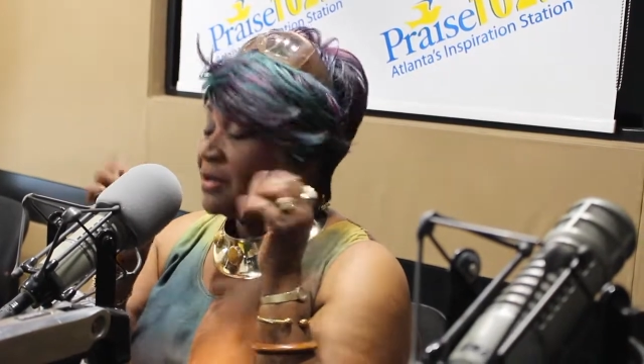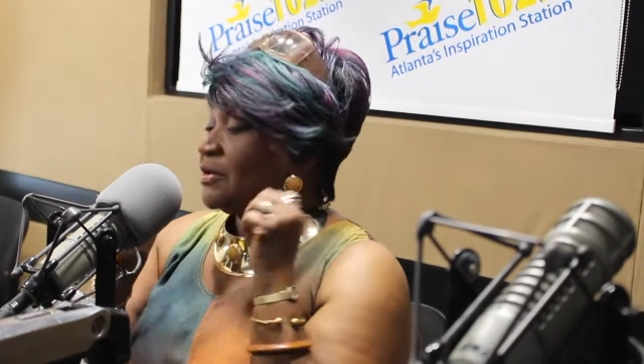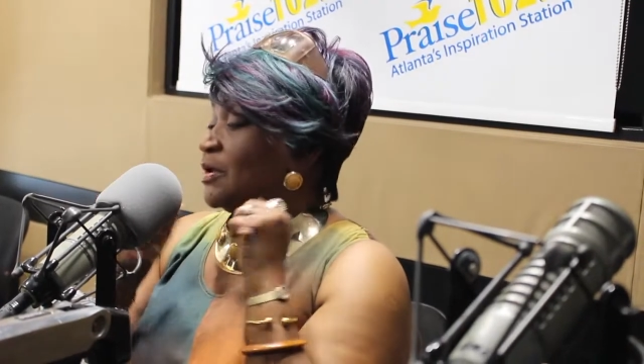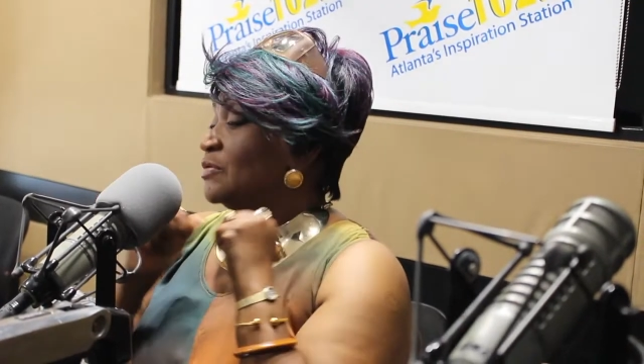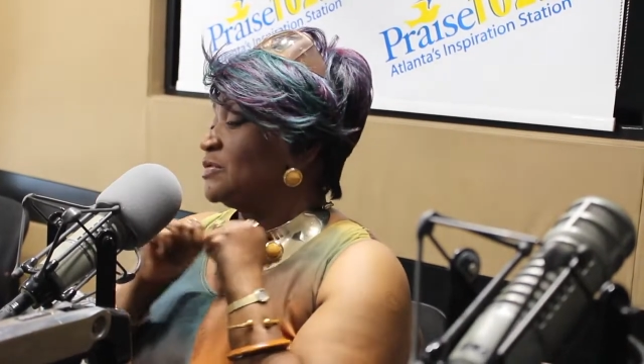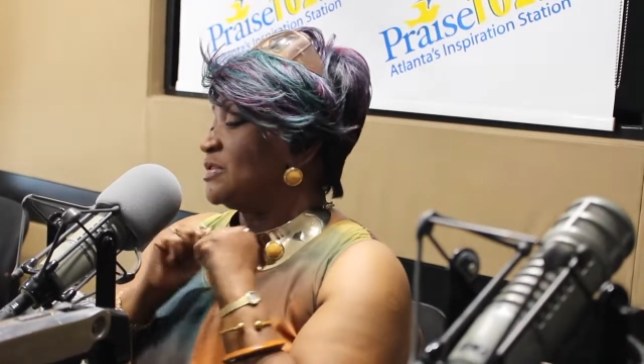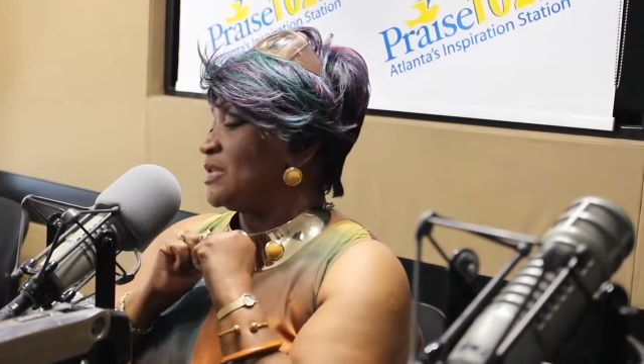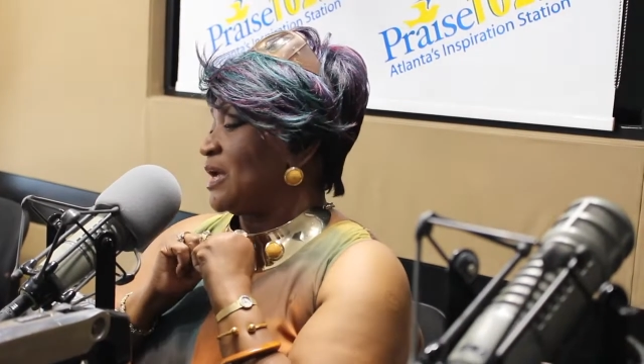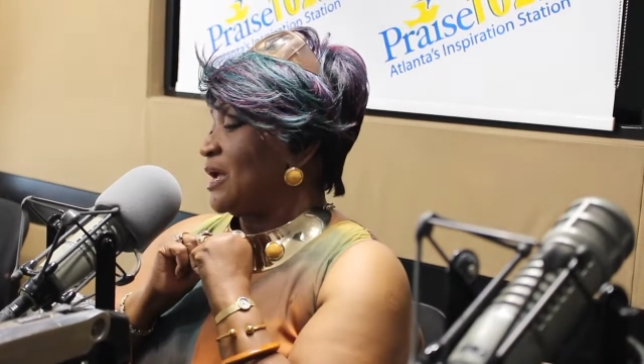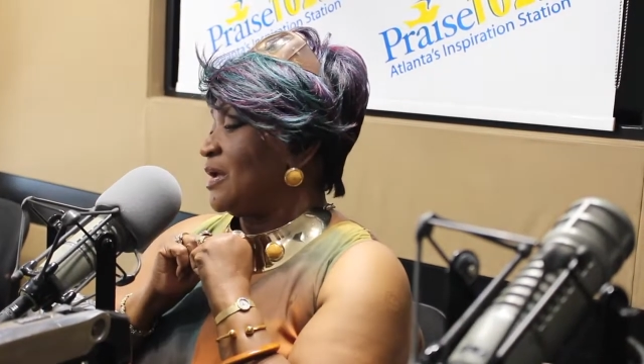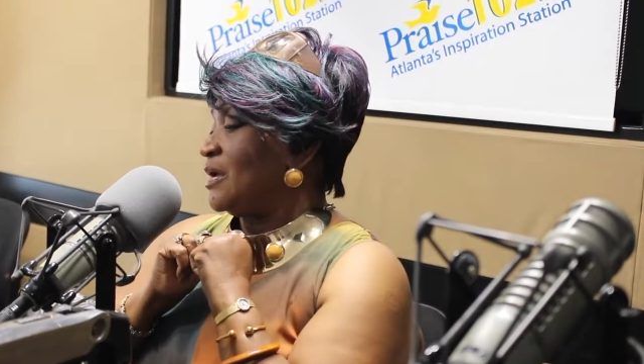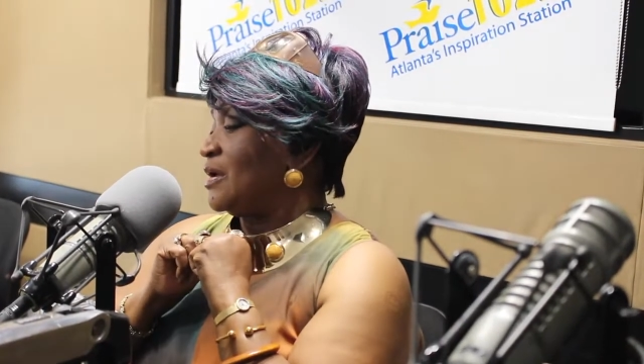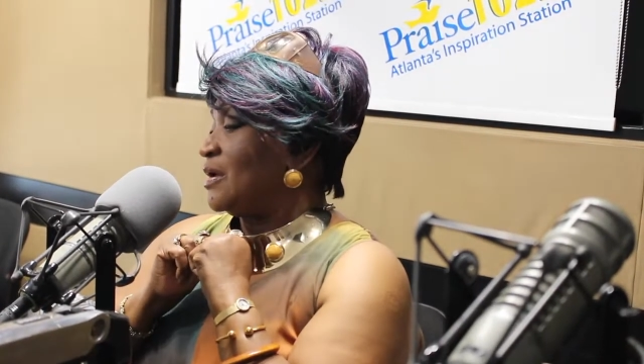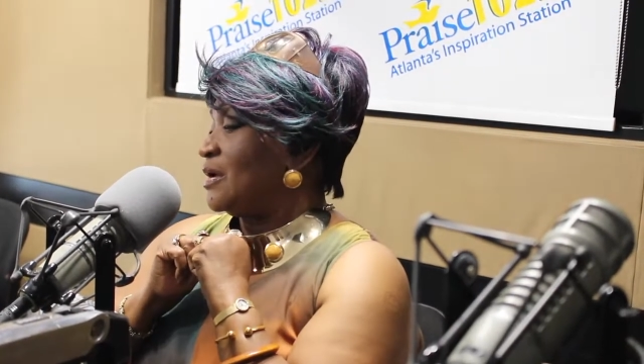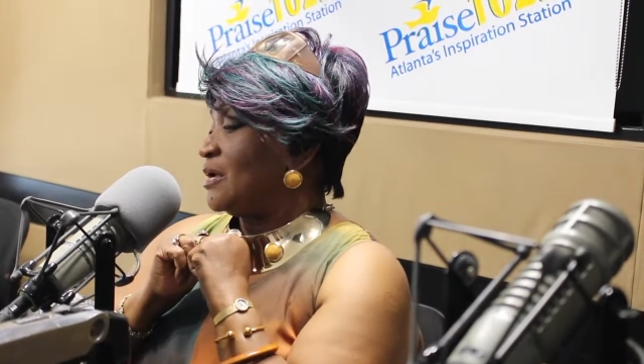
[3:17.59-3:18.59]
Don't say,
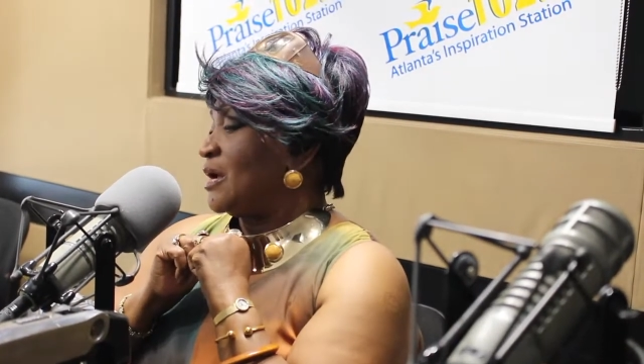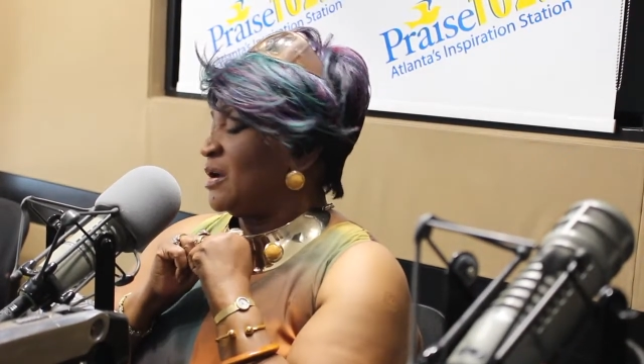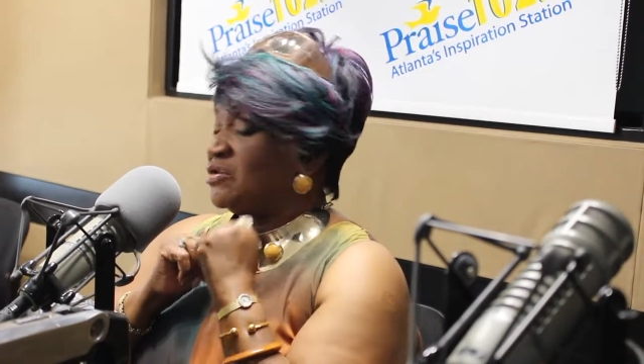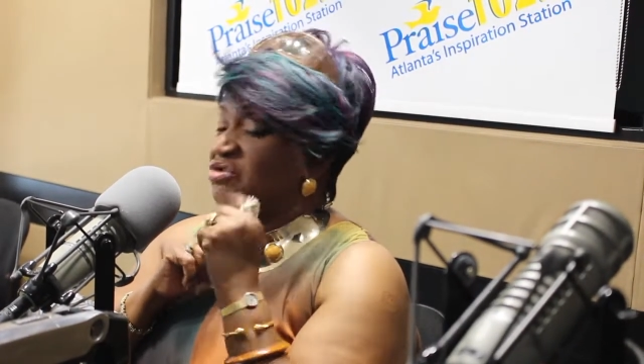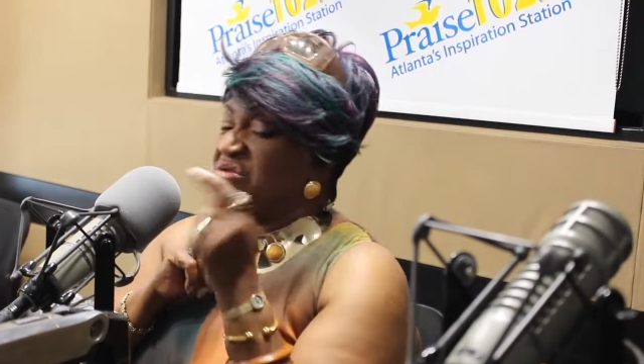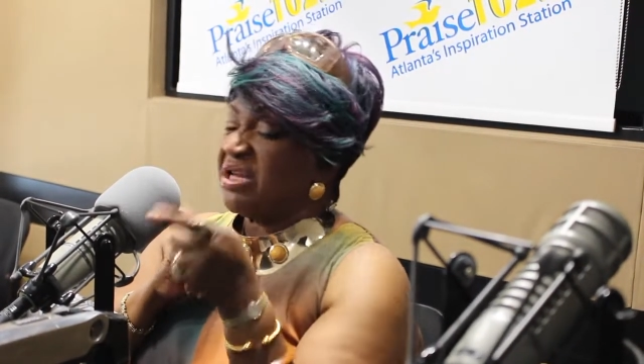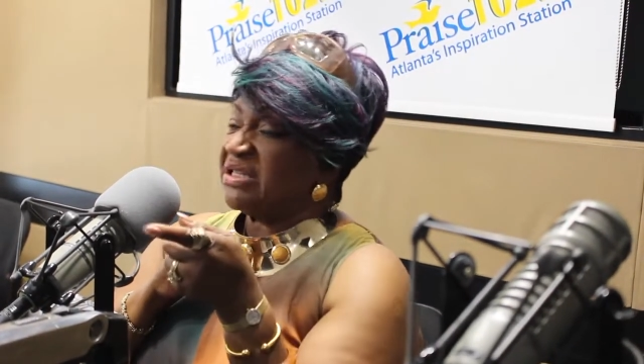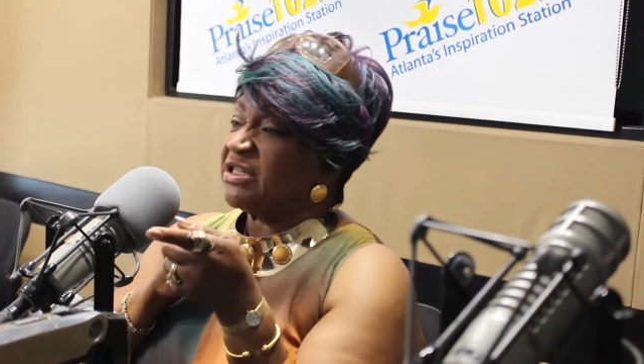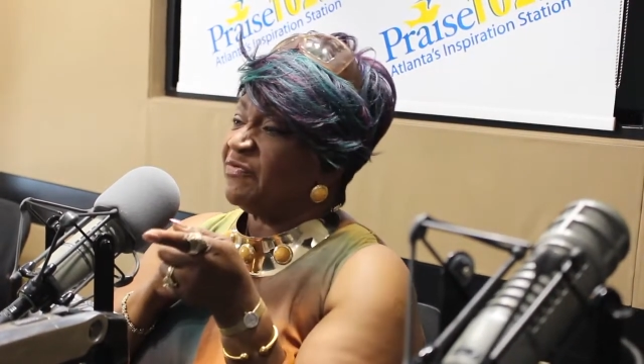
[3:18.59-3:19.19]
you didn't